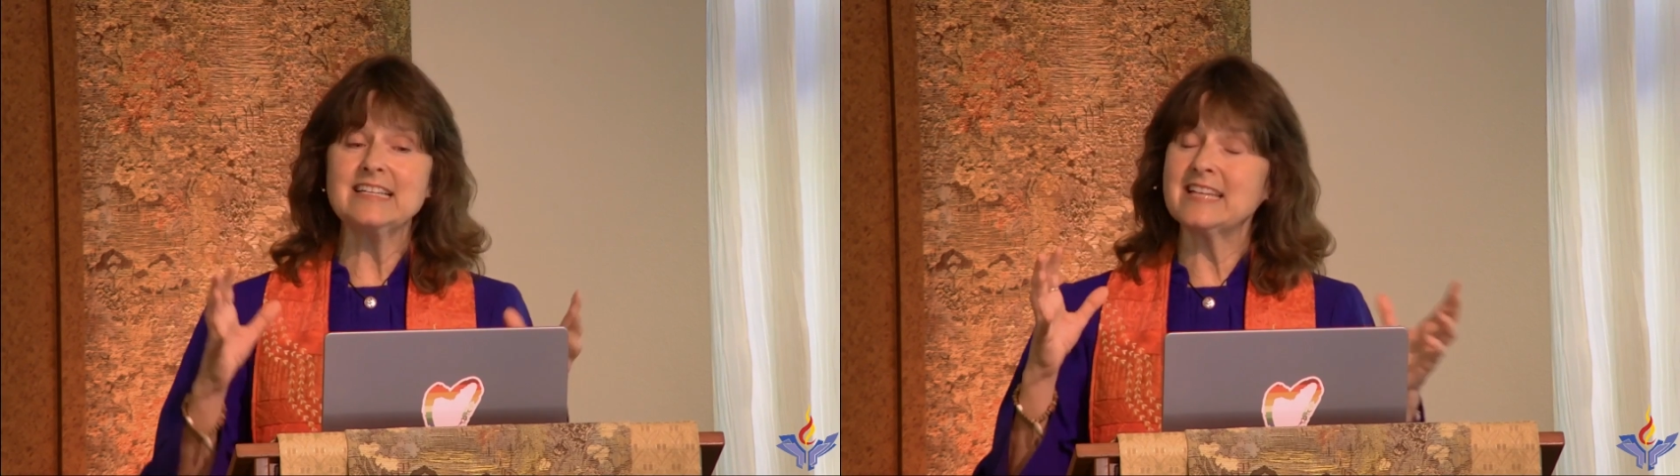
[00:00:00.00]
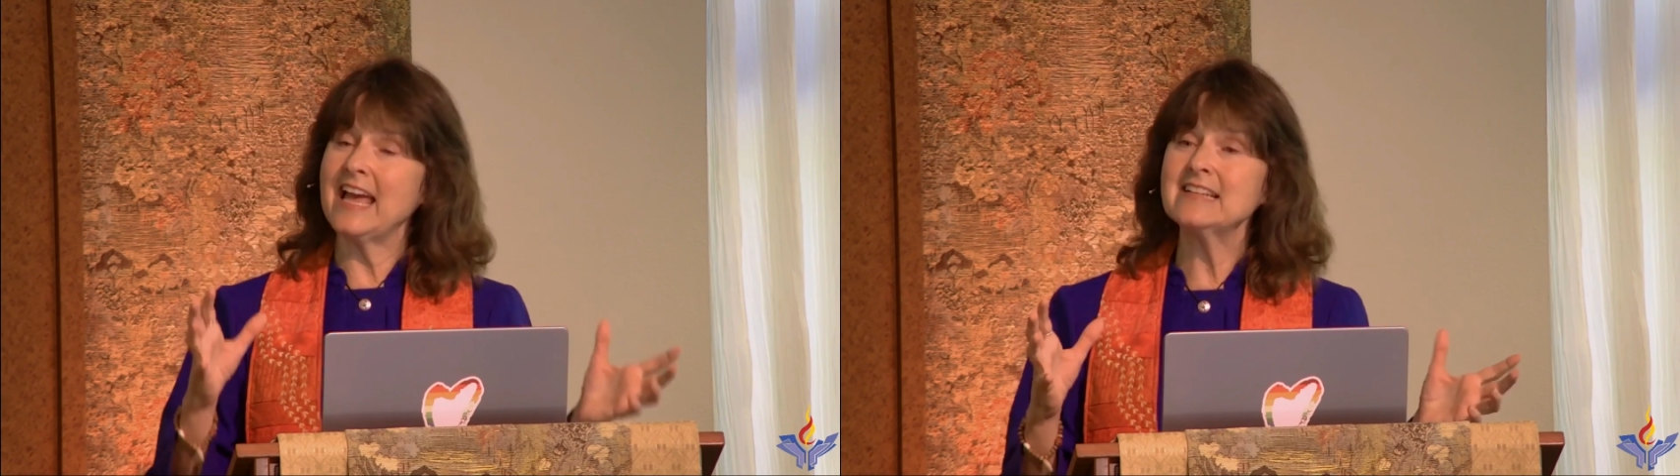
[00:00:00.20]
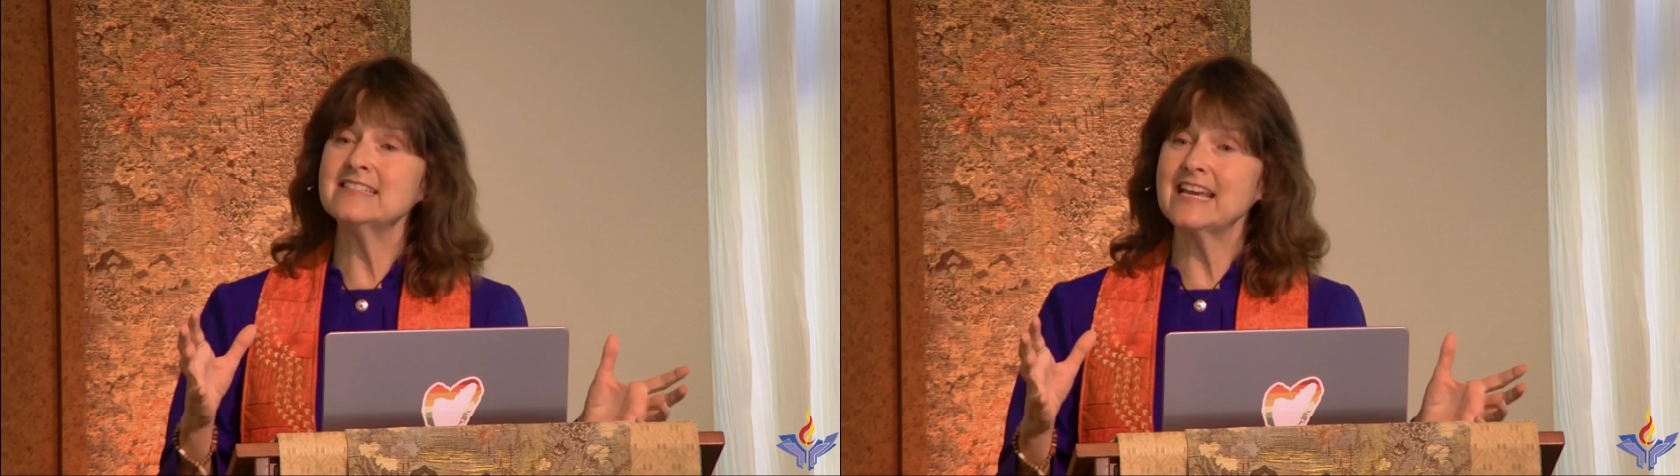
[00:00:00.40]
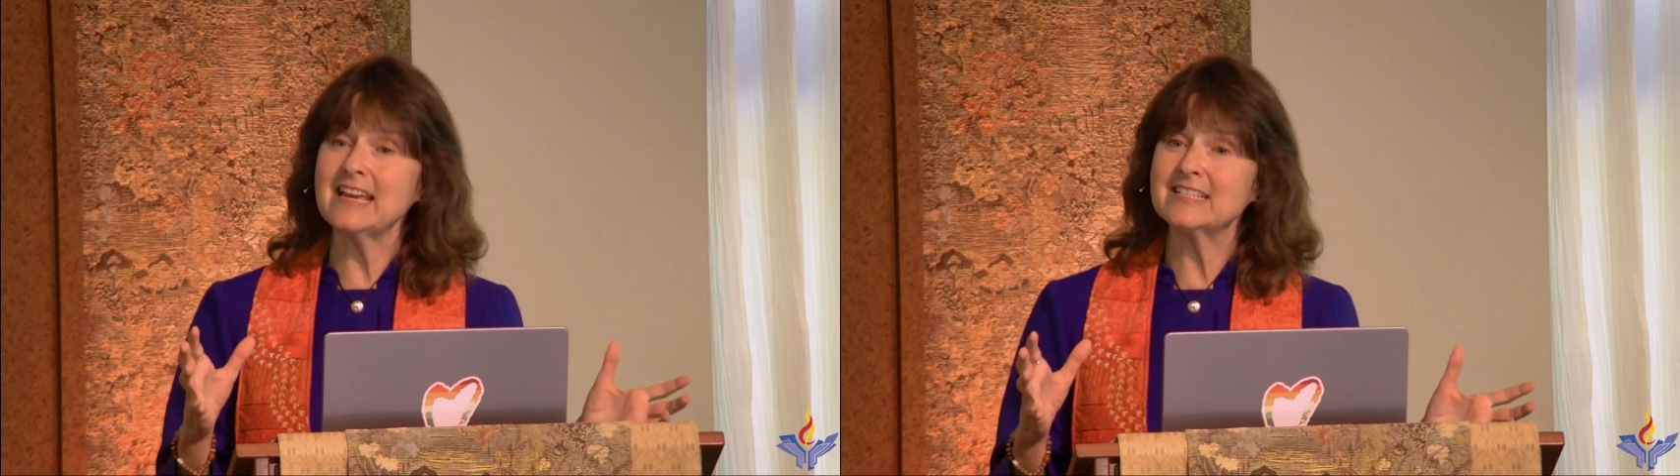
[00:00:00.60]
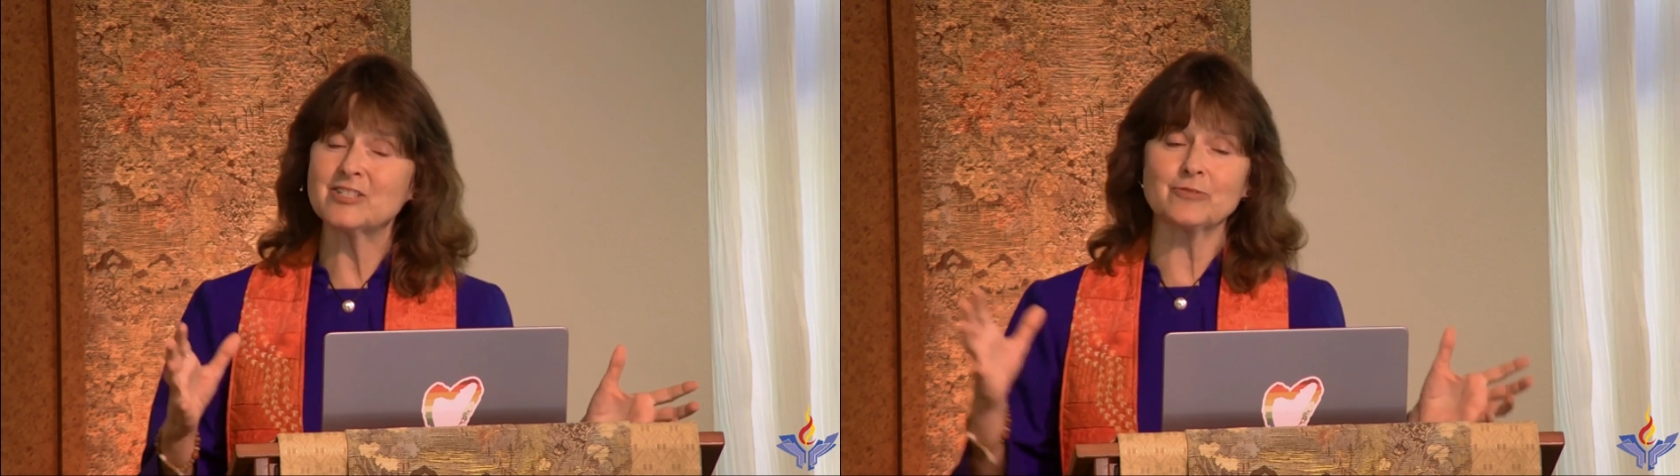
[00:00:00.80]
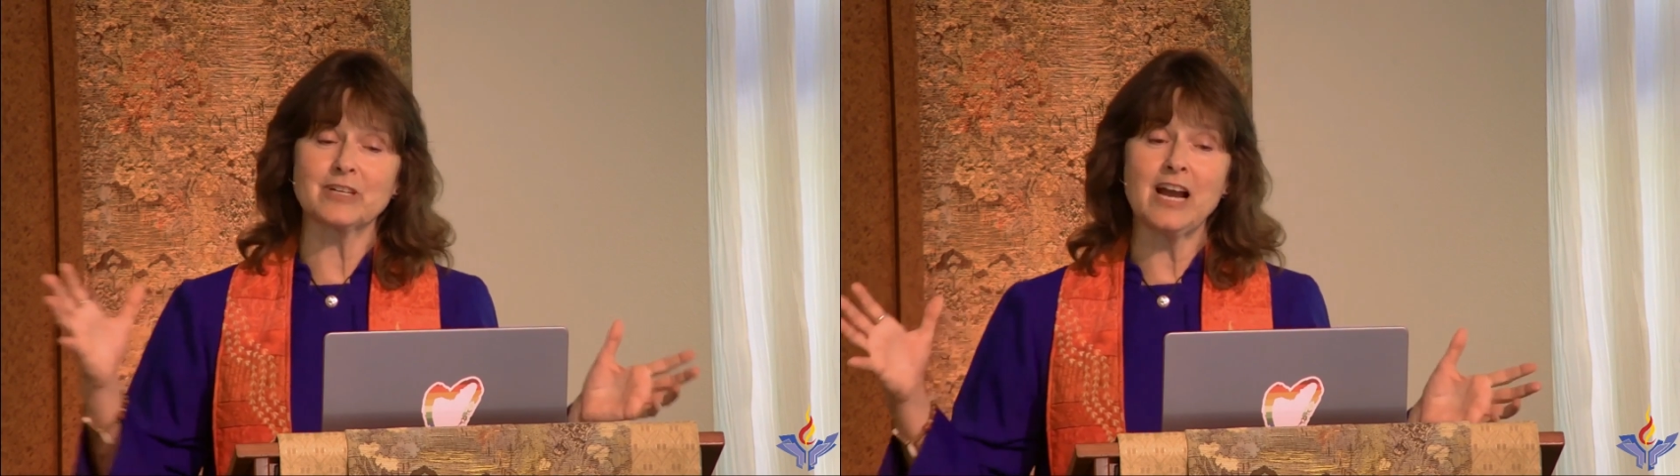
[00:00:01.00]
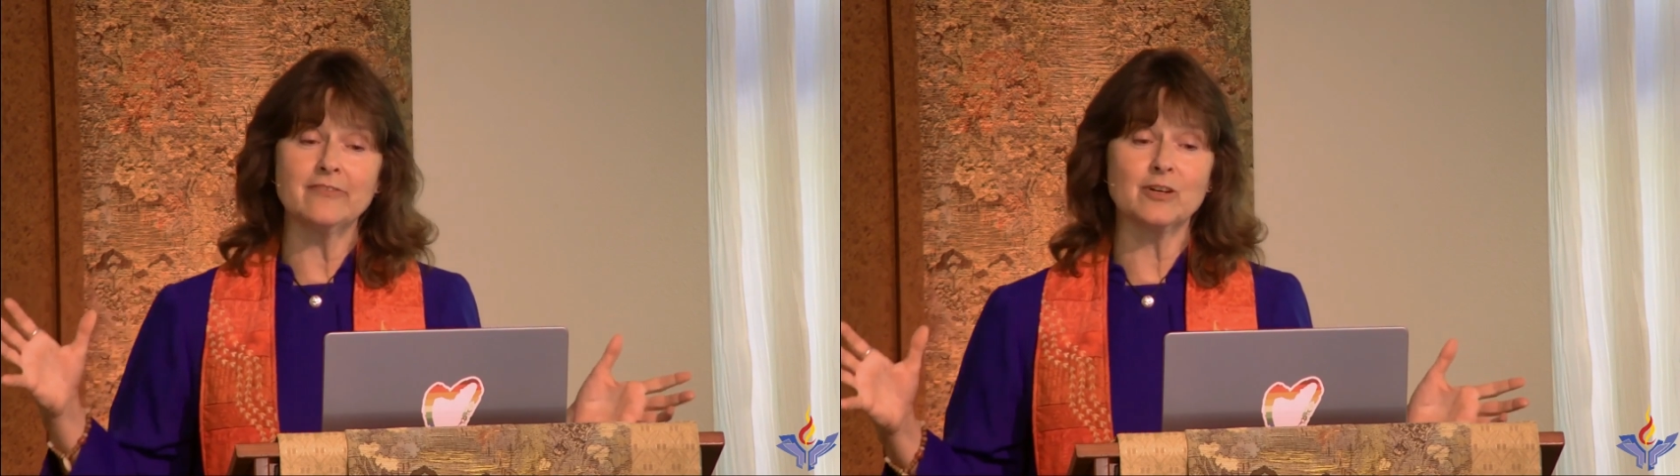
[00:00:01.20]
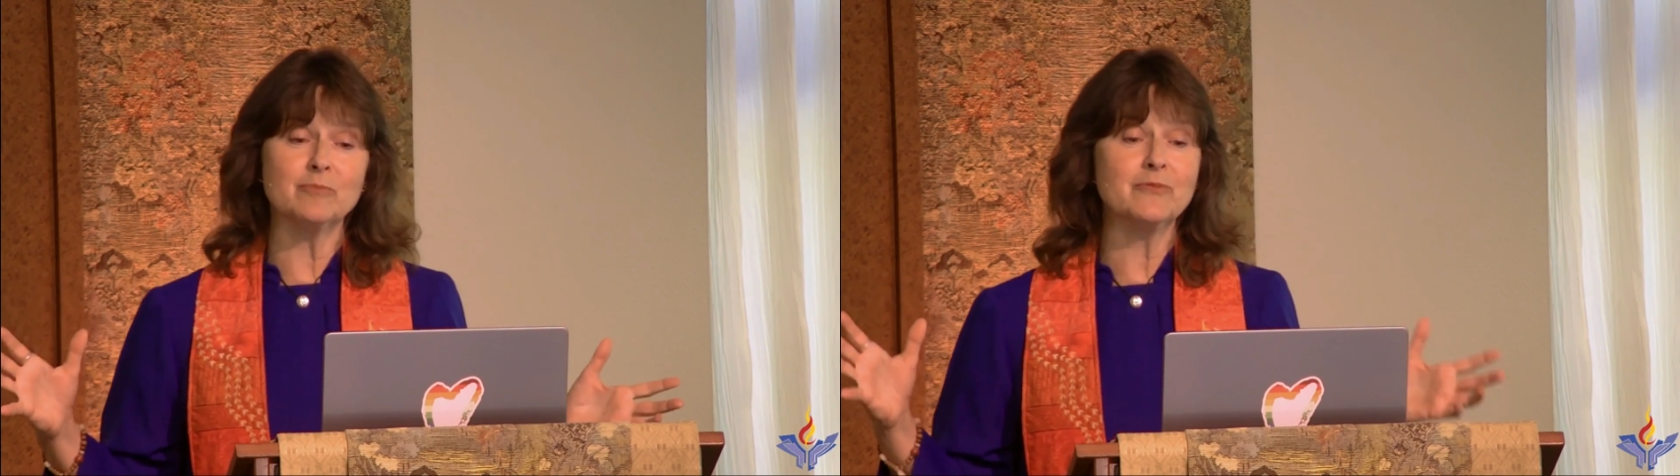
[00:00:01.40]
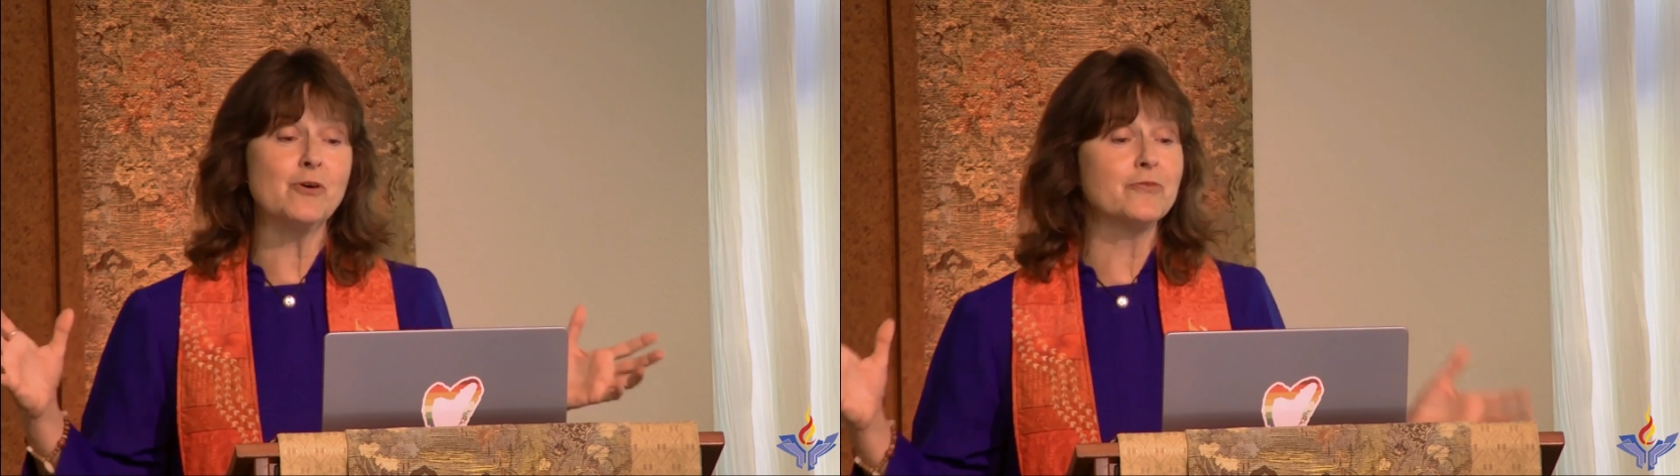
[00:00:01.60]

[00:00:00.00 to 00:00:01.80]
10 days to recover before